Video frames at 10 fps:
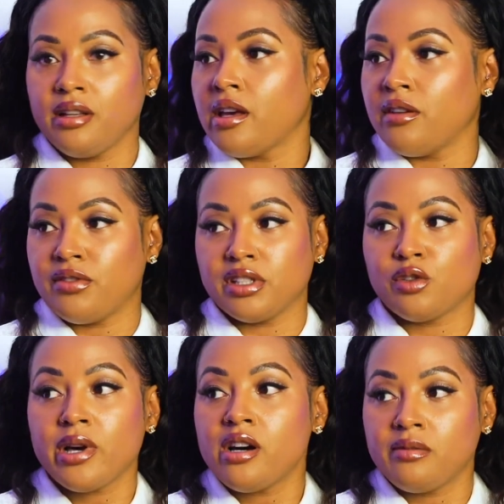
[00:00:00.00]
if it's
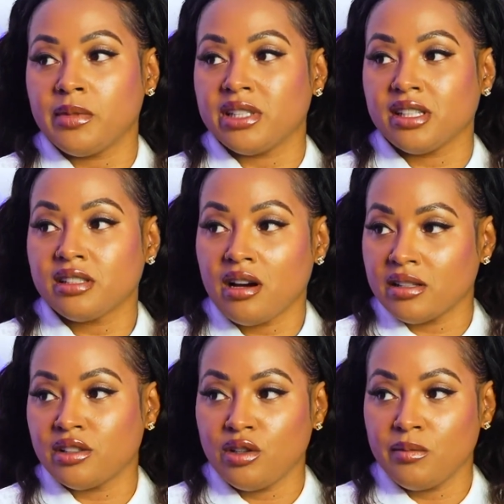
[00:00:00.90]
12 months, that's
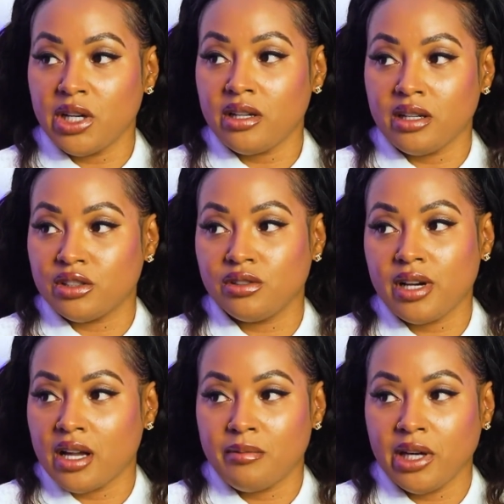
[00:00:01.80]
costing you money because you
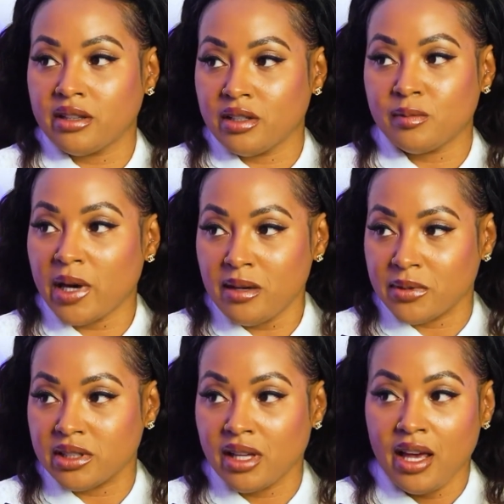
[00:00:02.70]
got to make those
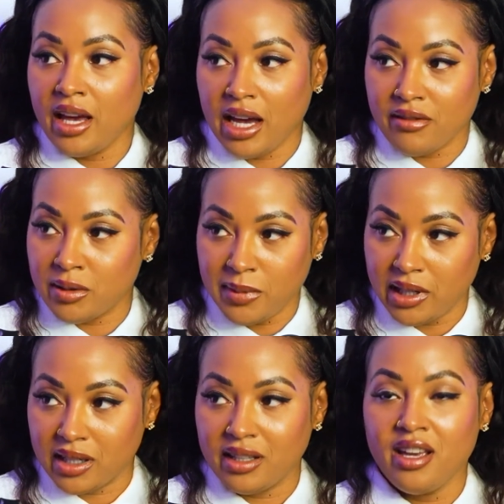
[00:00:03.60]
payments every month.